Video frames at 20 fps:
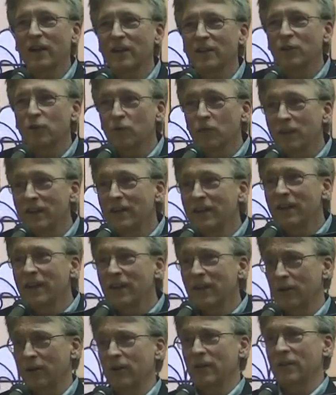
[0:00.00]
It's
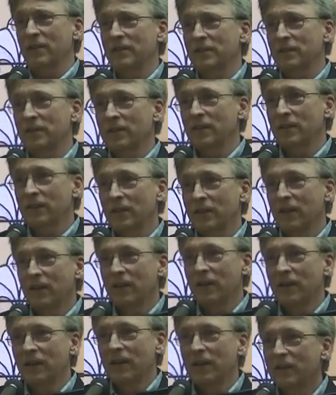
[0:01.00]
ridiculous.
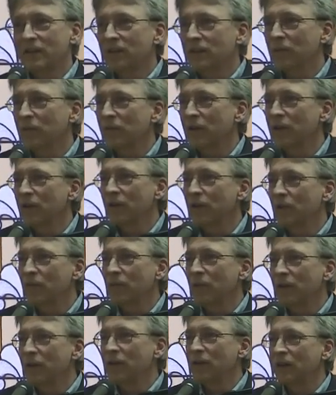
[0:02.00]
It's something that could
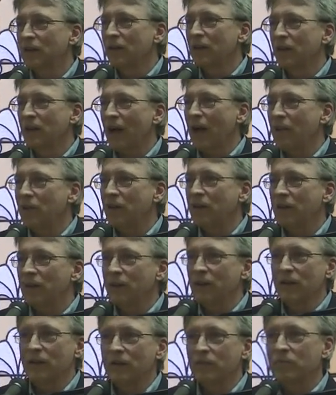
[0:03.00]
be copied
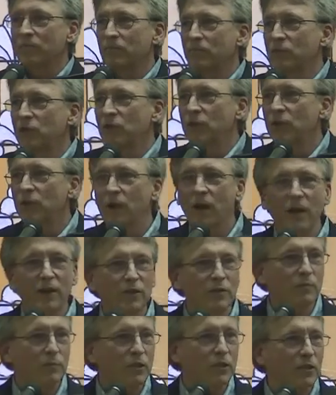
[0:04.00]
in a
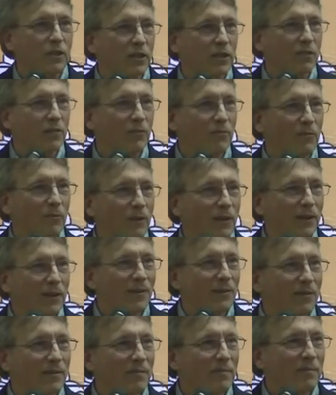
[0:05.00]
Xerox machine, right?
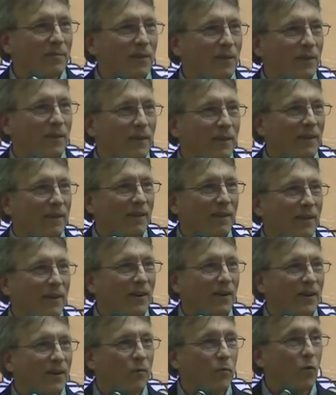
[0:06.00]

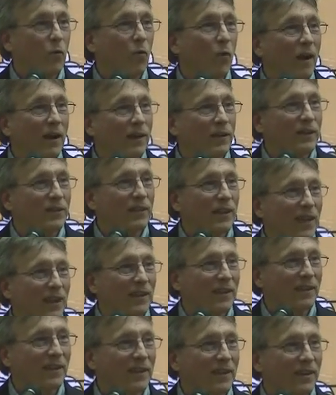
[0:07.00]
Why is
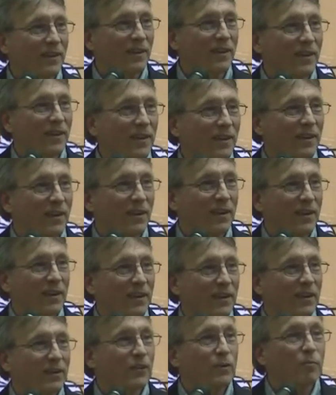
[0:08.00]
that?
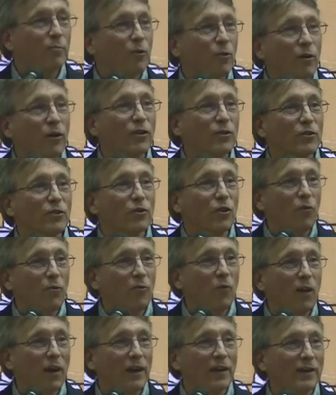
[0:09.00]
Because employers
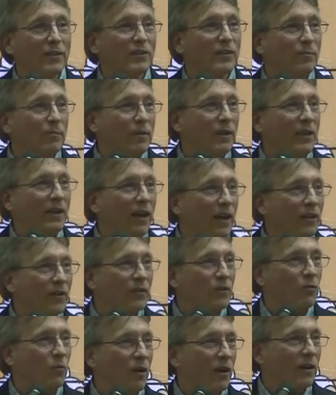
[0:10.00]
don't want it to be
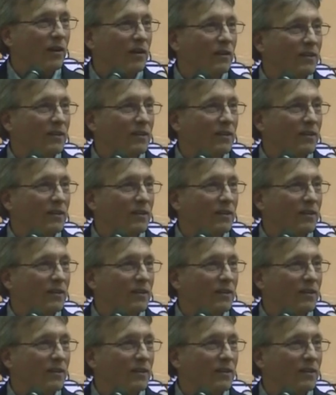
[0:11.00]
elsewise.